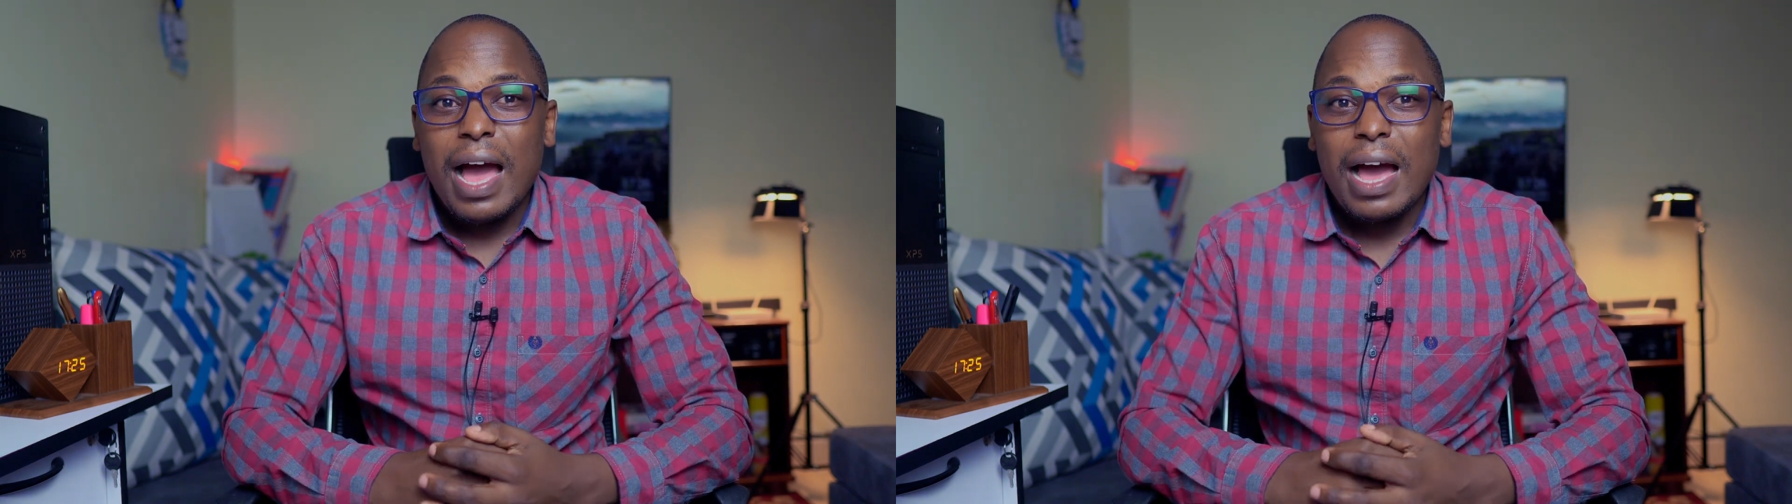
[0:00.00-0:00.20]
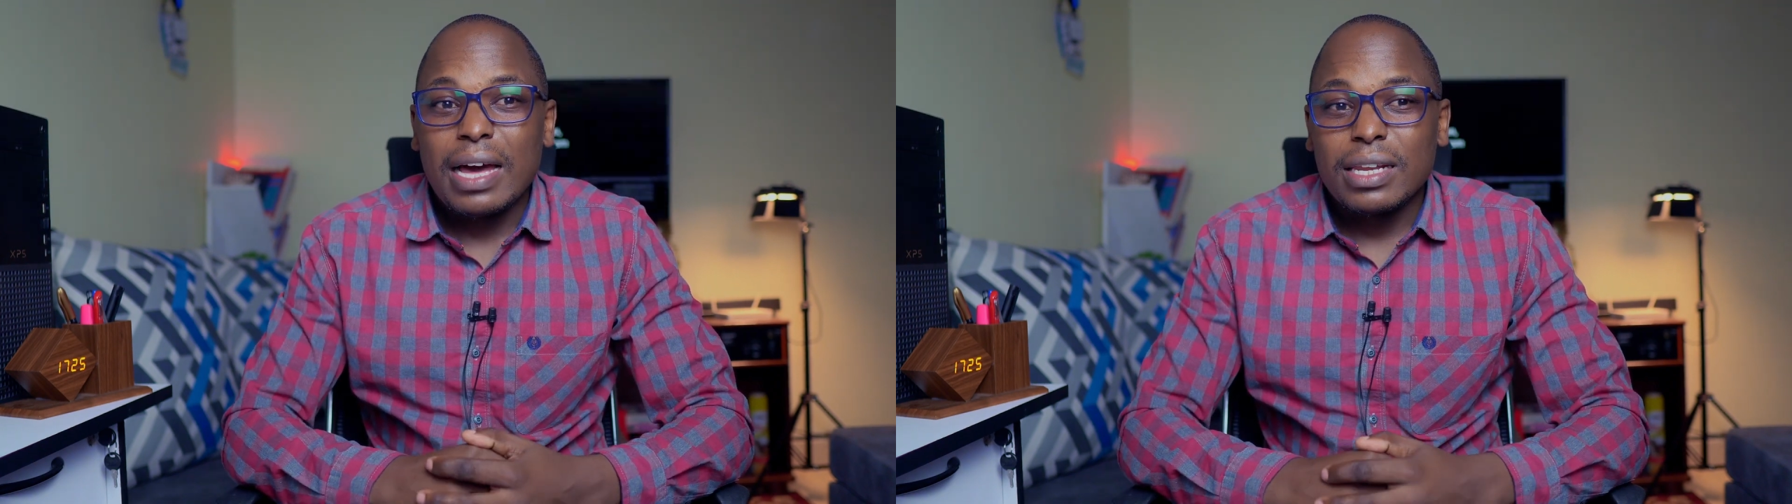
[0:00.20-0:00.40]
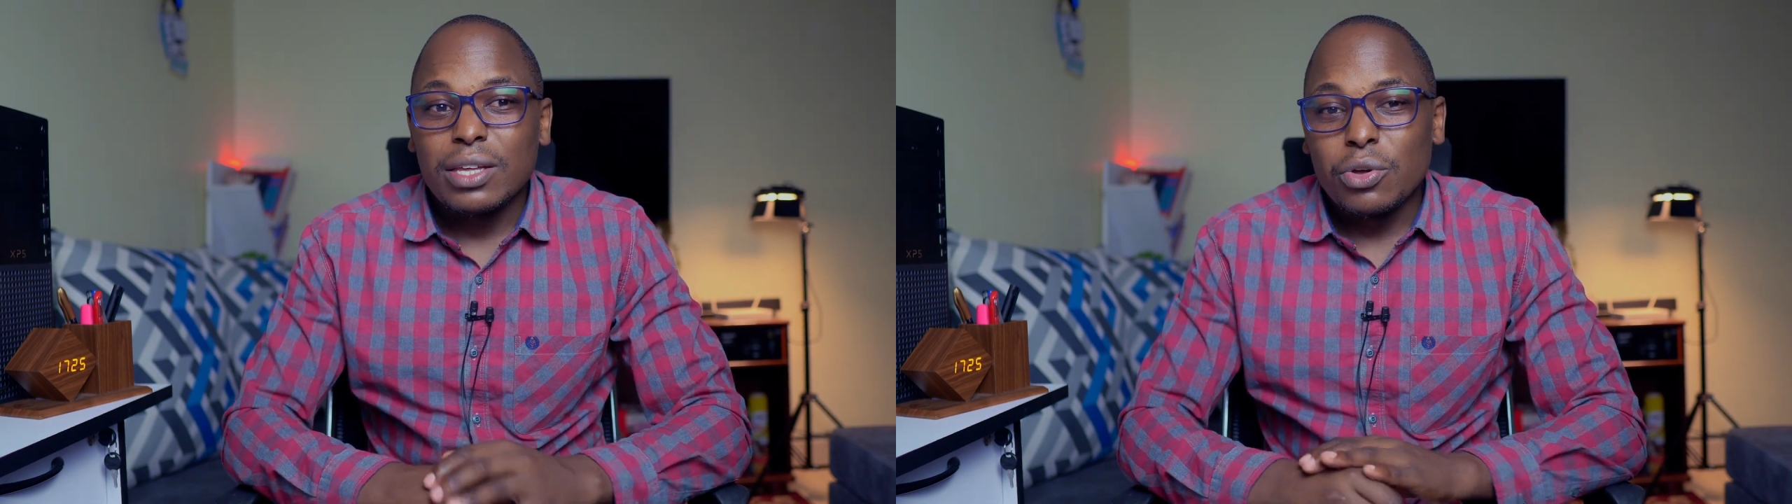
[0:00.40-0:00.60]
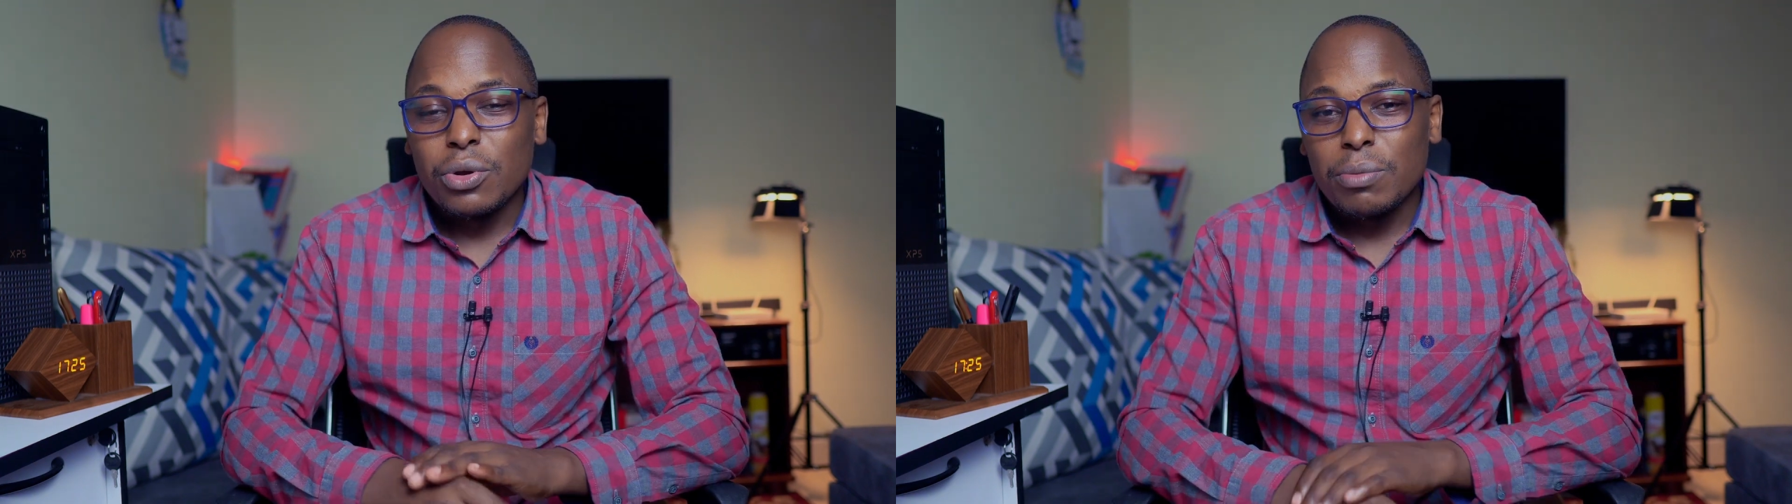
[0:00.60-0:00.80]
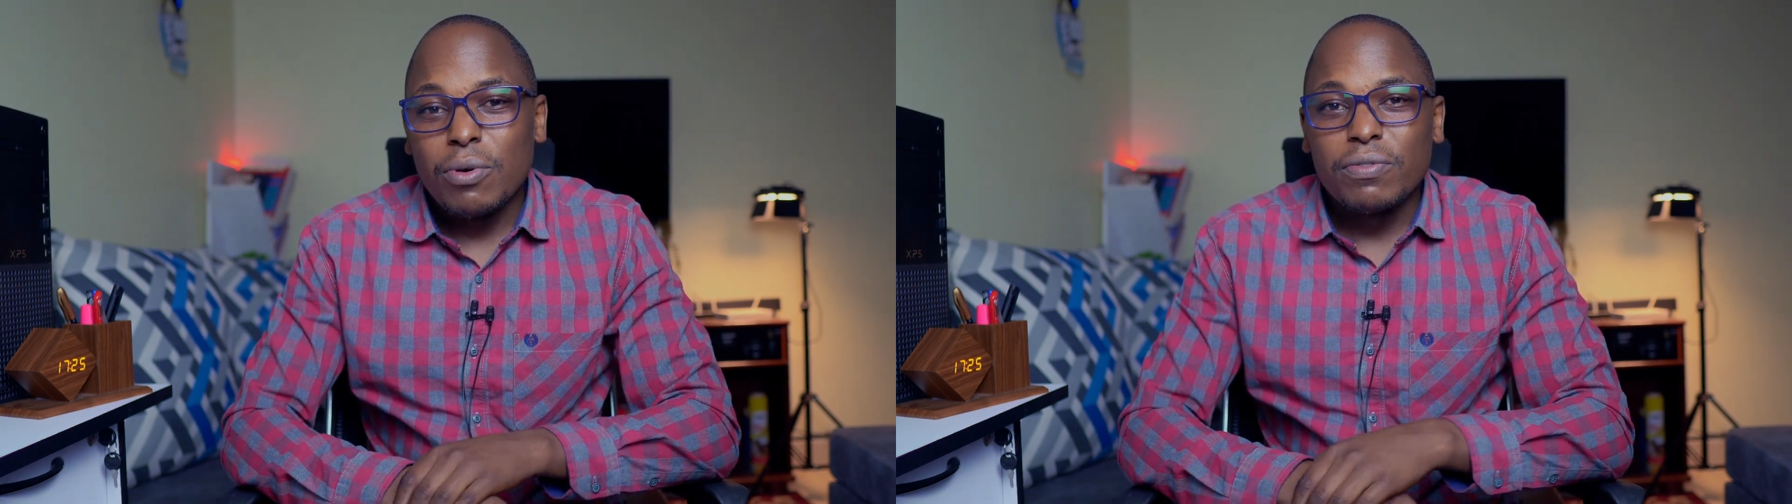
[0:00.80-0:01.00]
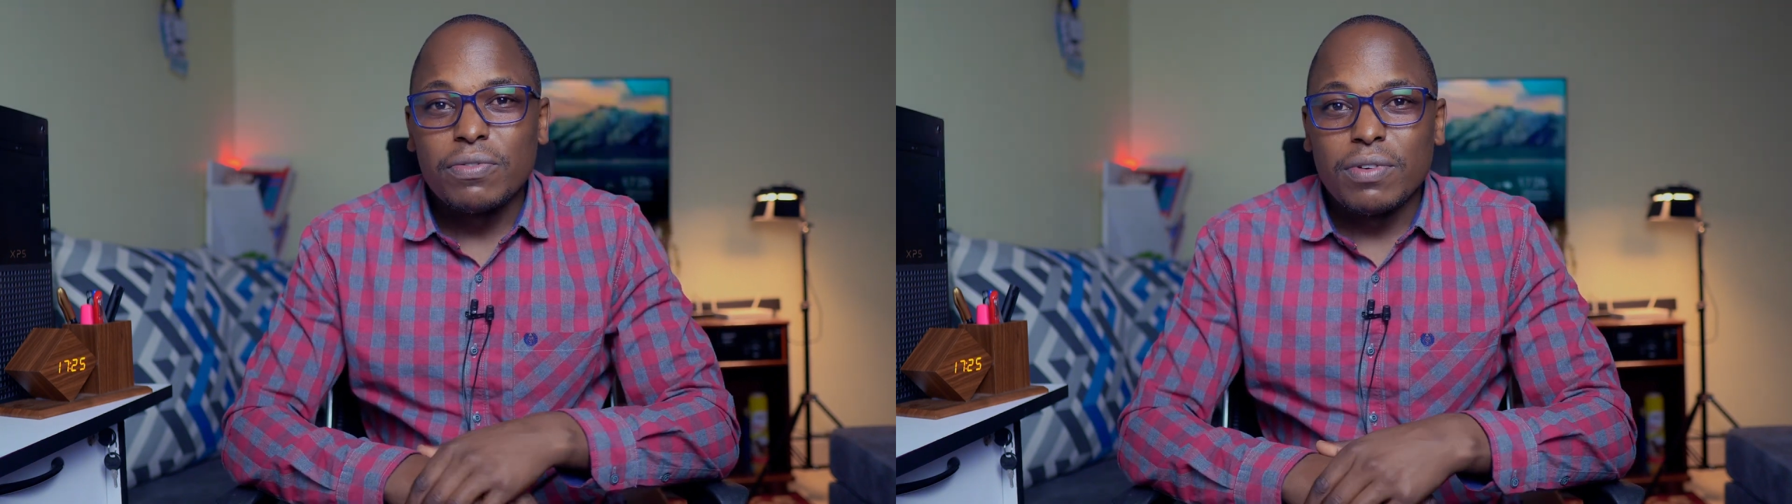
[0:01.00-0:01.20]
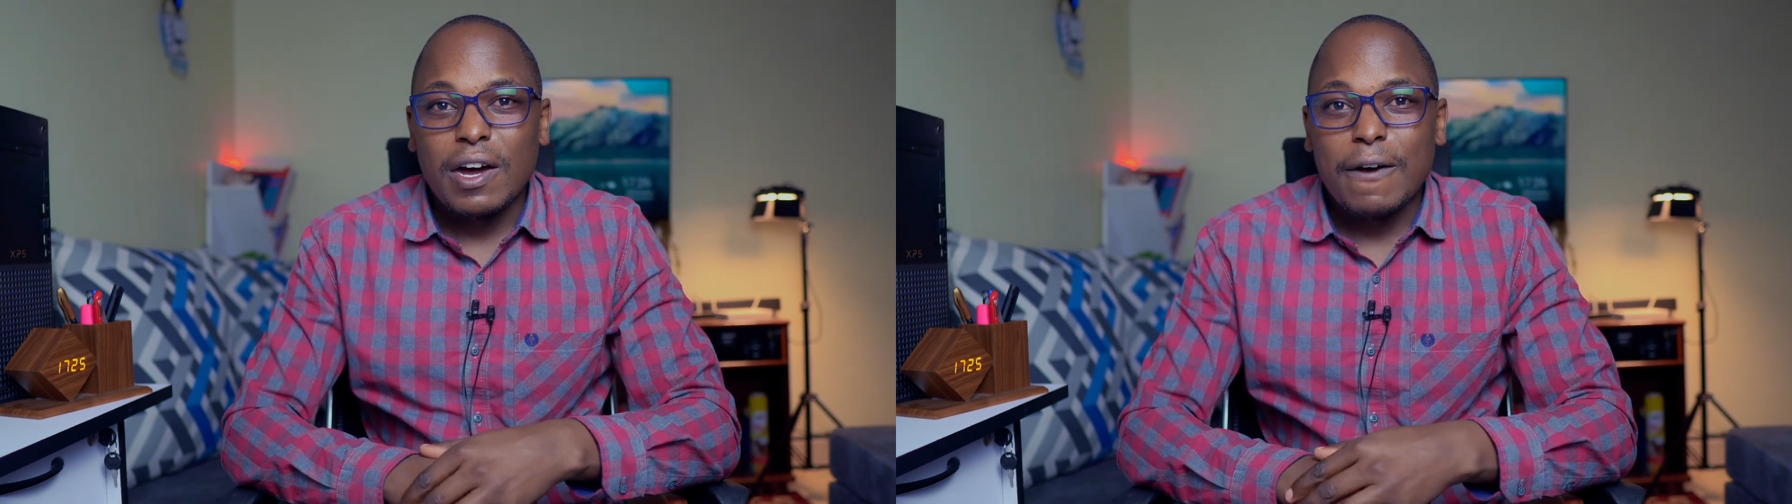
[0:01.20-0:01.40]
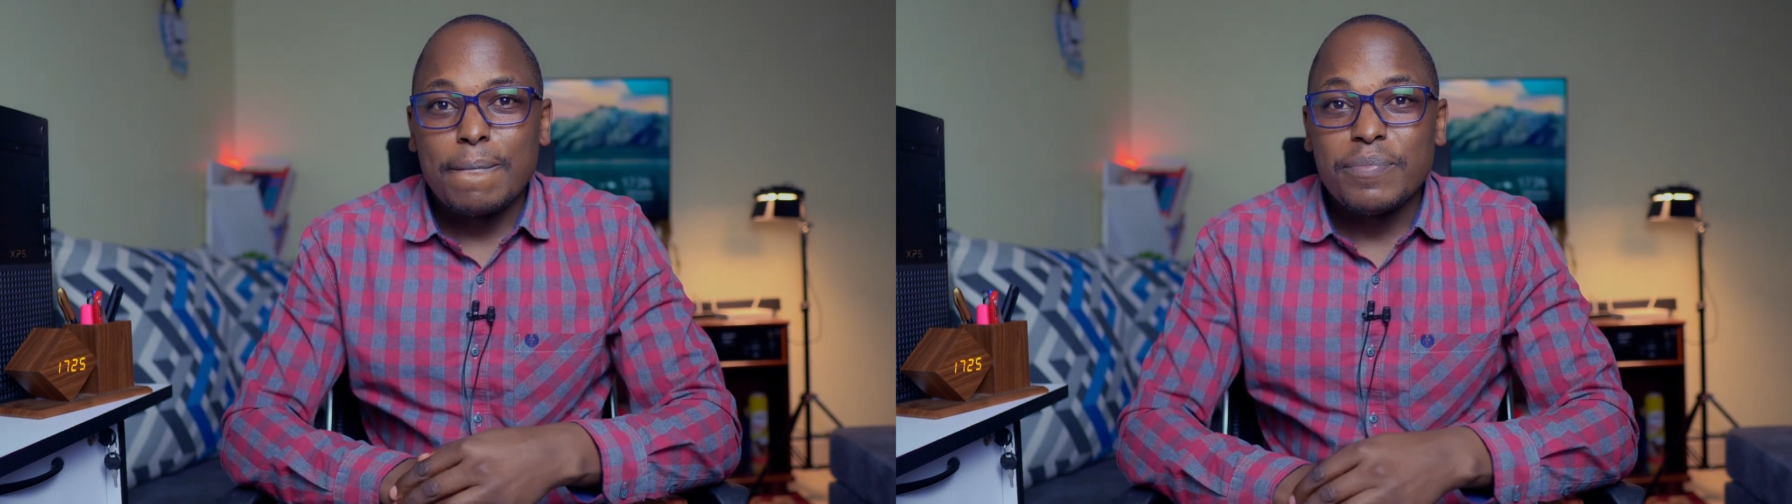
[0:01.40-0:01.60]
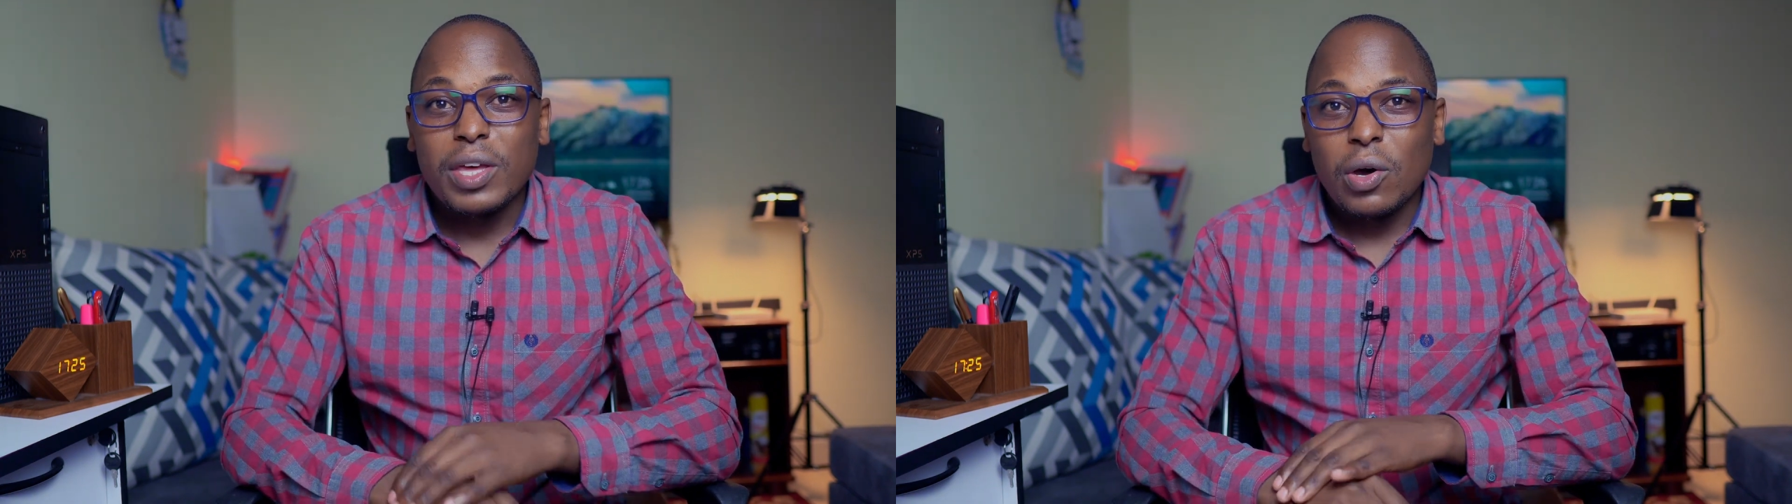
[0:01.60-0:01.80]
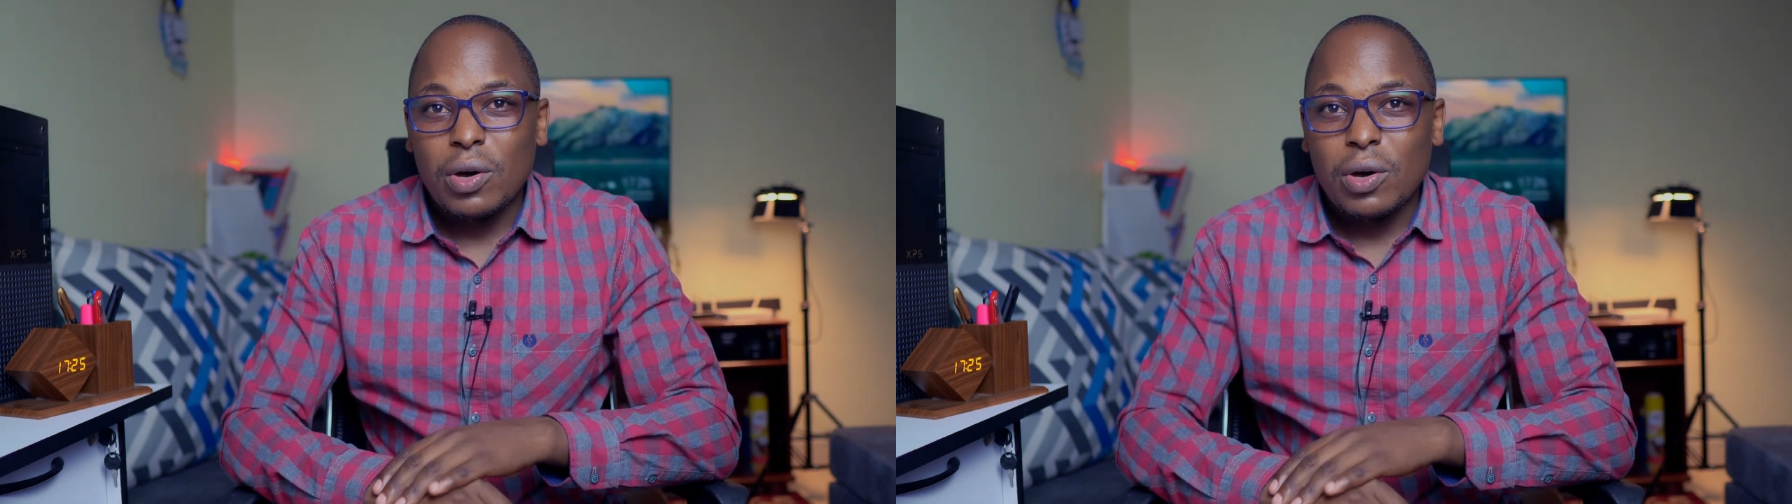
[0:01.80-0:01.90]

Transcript: and you remove the